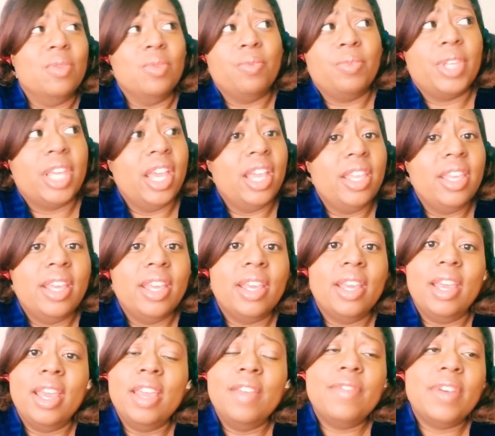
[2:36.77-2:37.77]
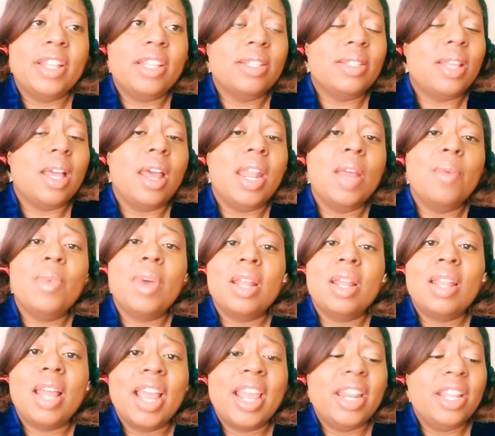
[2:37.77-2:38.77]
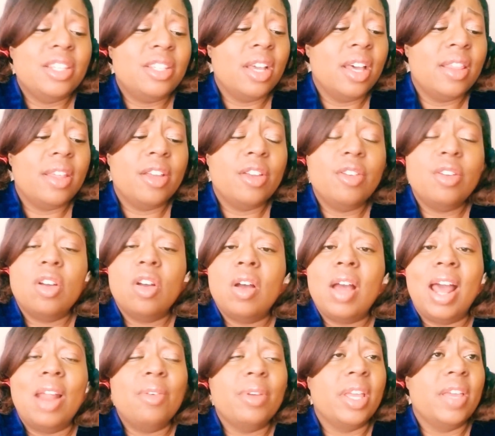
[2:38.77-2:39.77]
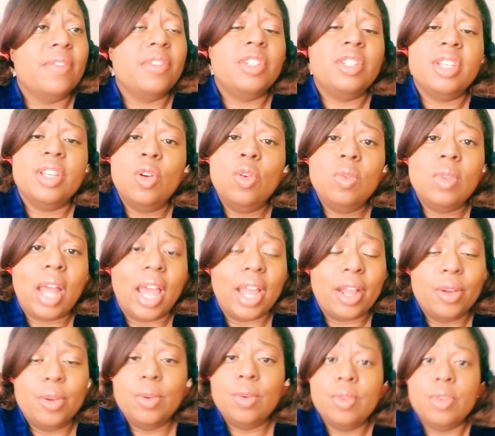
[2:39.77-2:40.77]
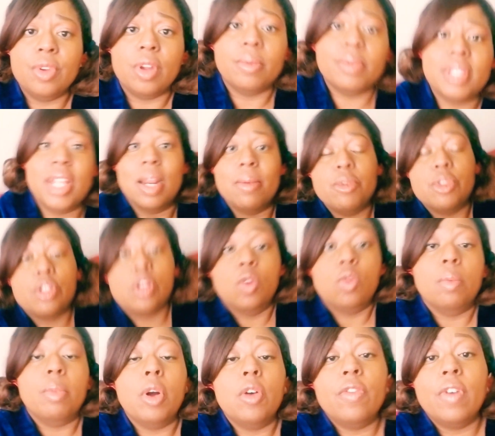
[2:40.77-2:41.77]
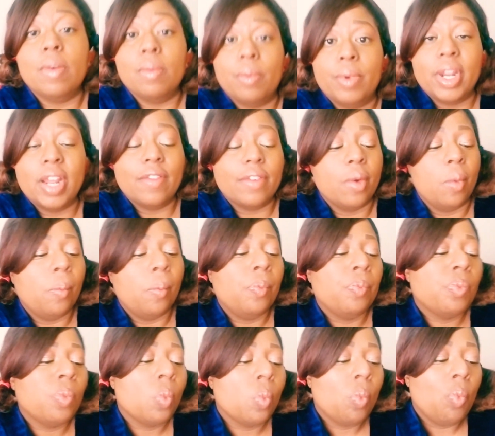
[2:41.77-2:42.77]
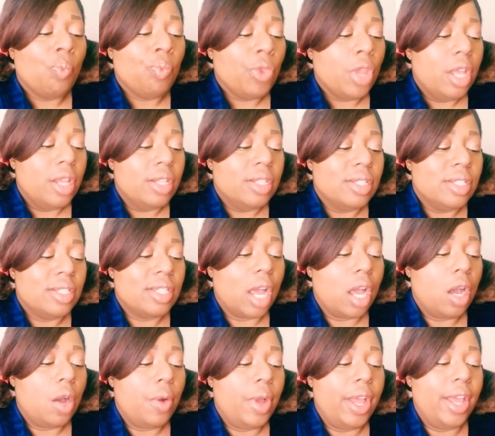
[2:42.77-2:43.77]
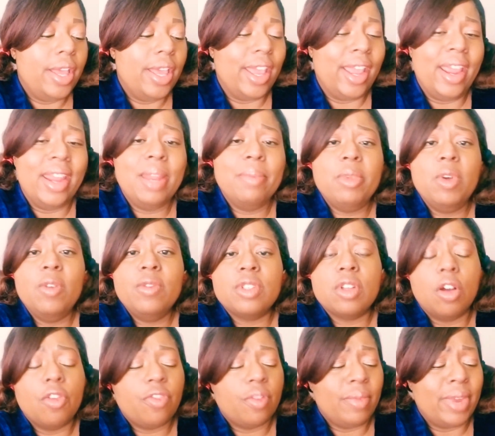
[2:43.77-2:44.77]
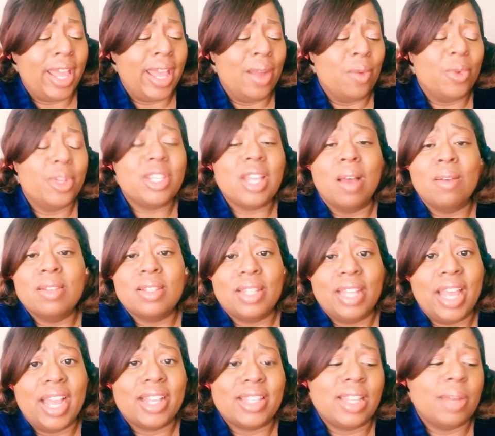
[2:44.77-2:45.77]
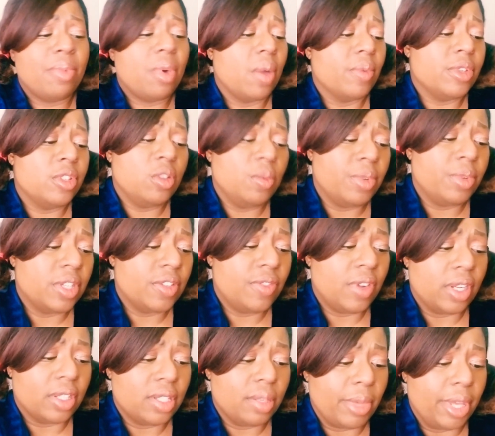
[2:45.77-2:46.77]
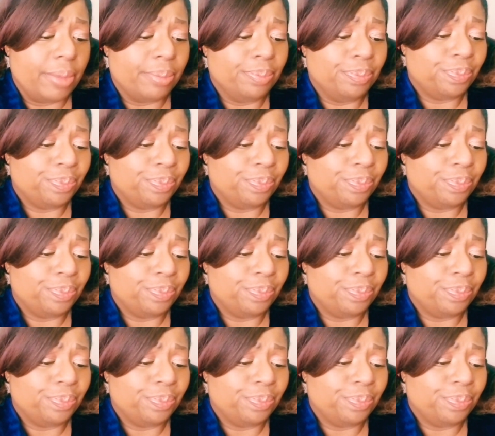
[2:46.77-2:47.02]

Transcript: Kenya and Eva at the time, they weren't liking each other, I don't give a shit who like who, you know what I'm saying, I'm just cool with both of them, whatever. So Andy moves on from that, which I was glad because that part was stupid as fuck to me.